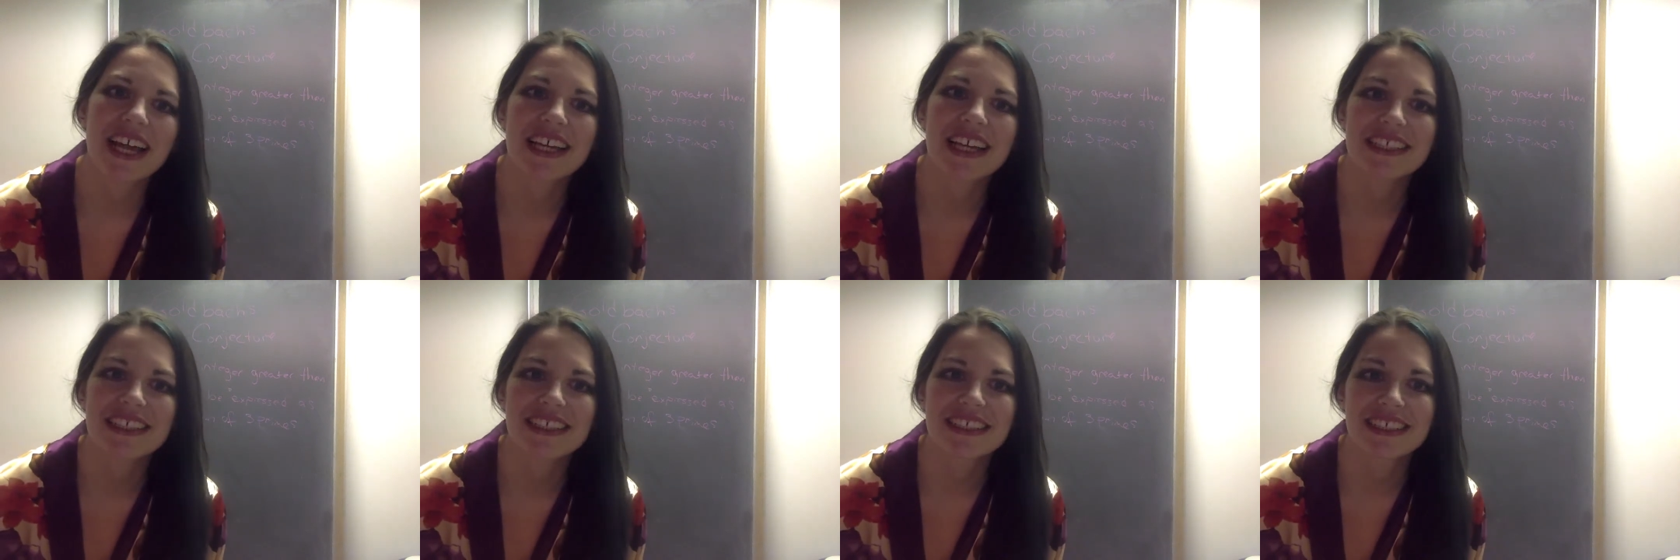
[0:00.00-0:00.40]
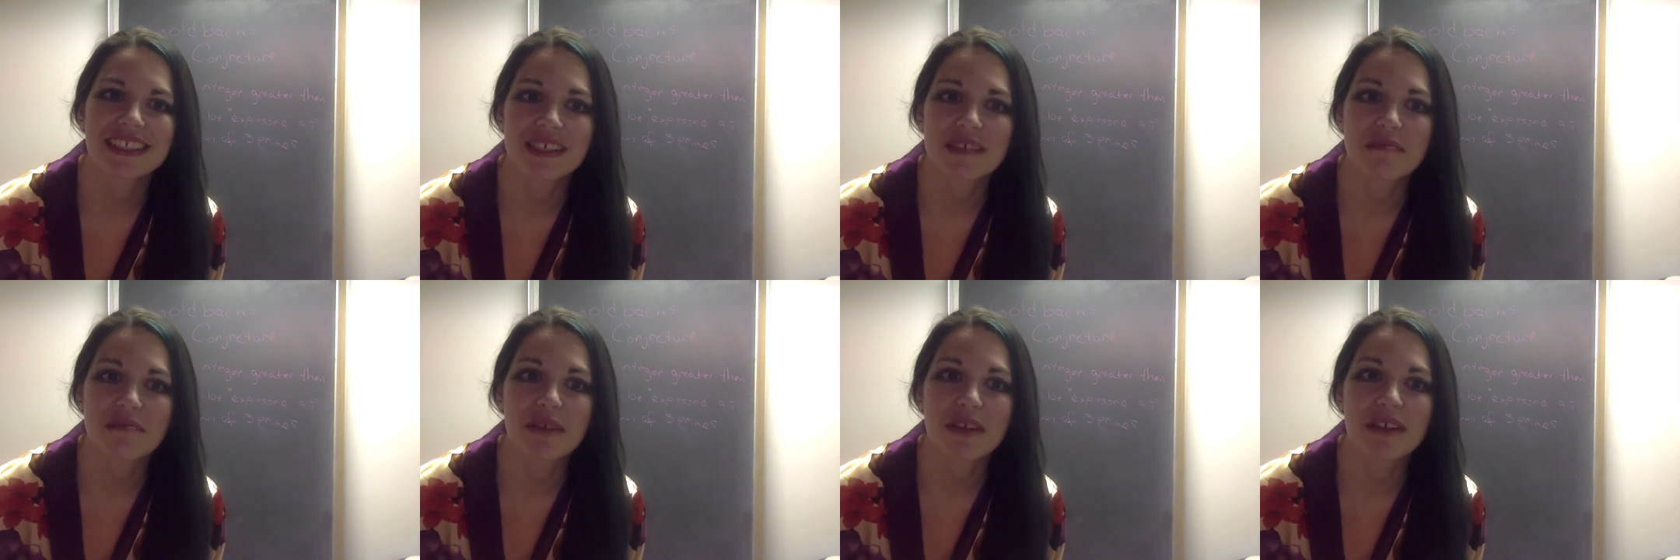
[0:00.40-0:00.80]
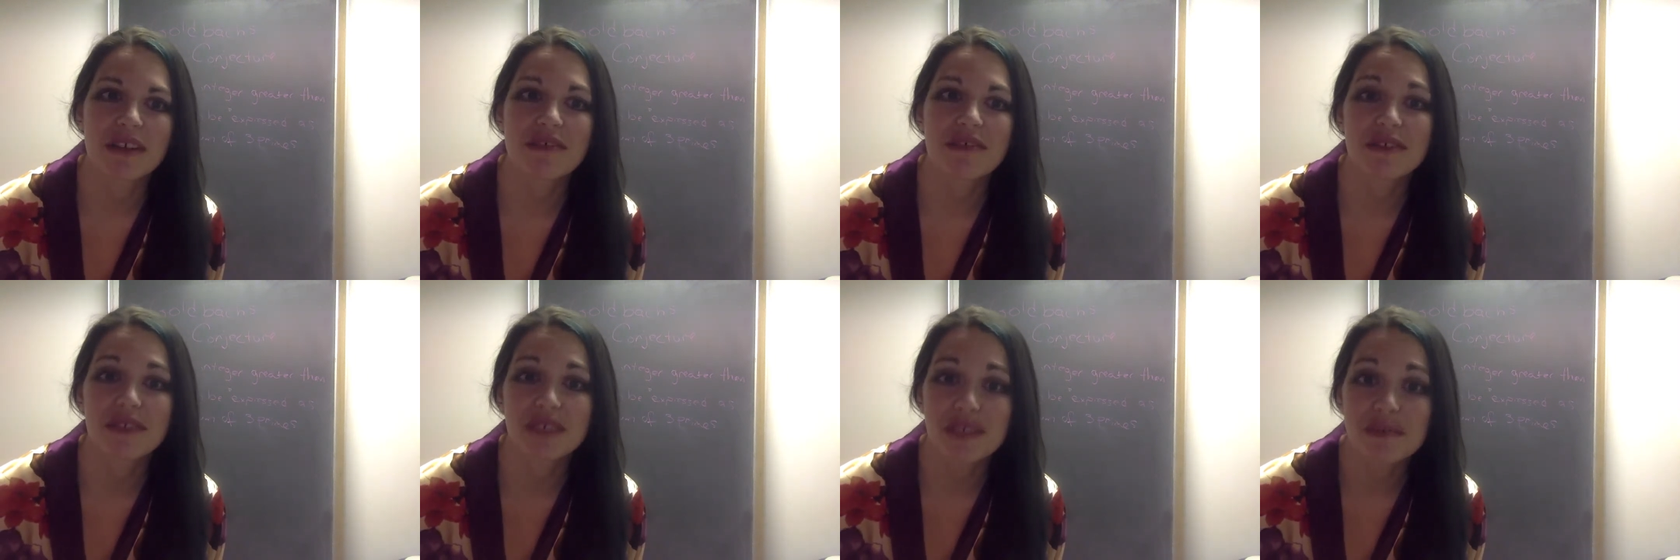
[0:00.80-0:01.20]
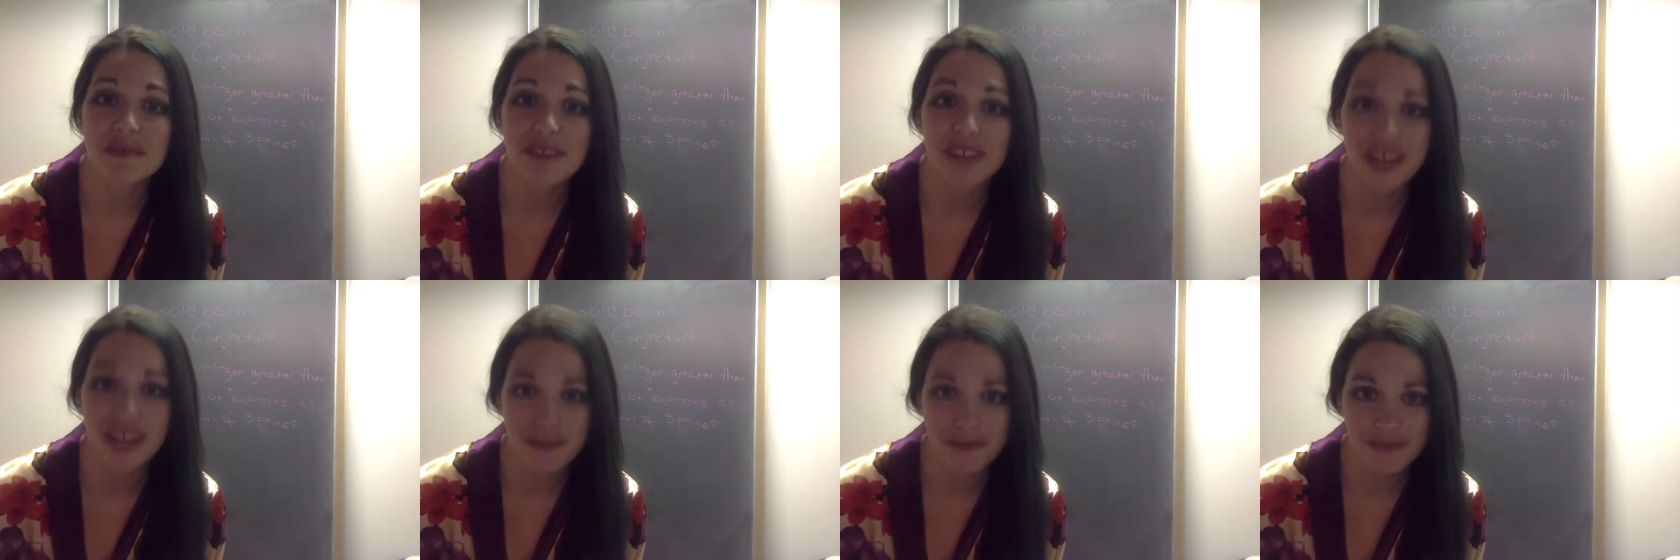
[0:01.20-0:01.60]
as a sum of 3
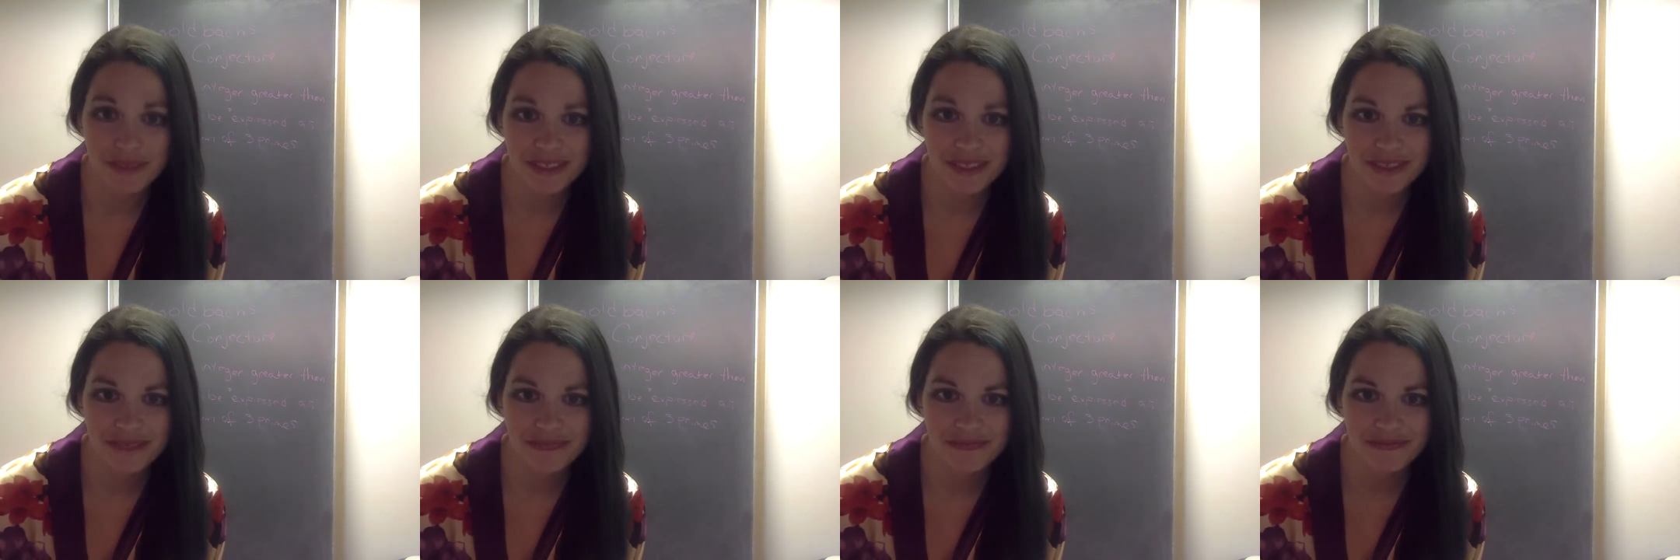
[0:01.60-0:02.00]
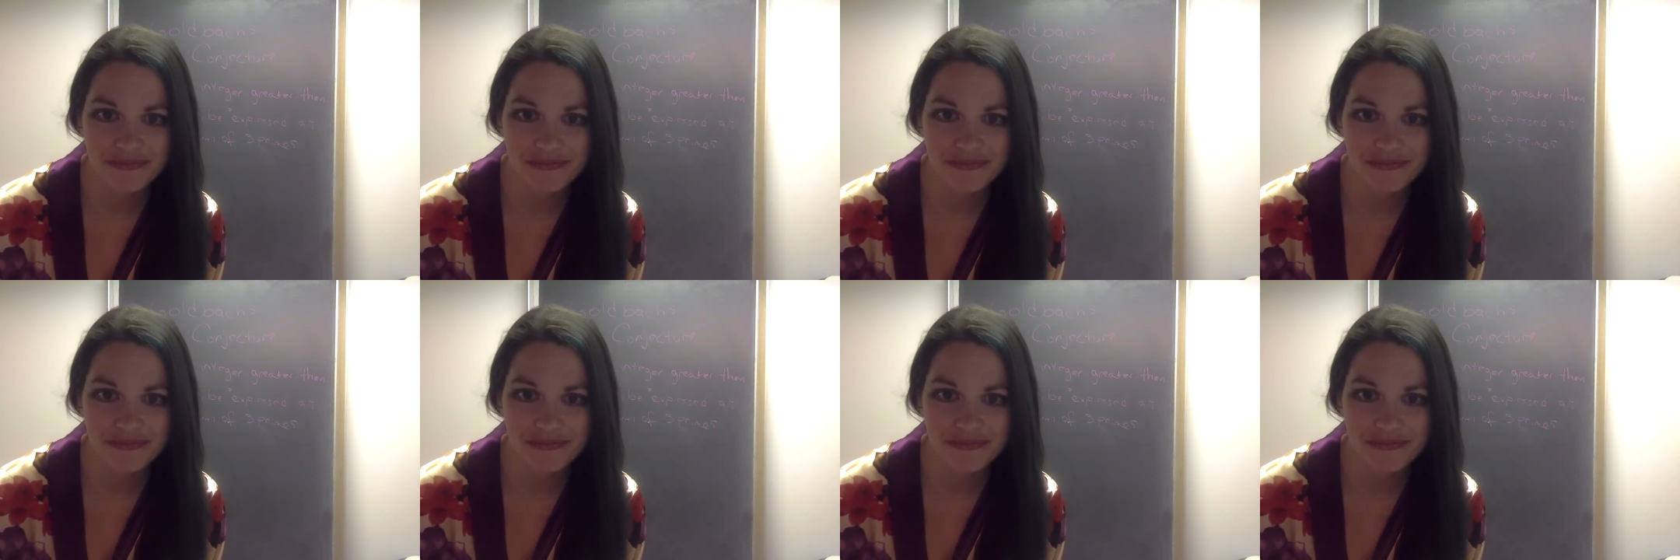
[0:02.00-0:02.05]
primes.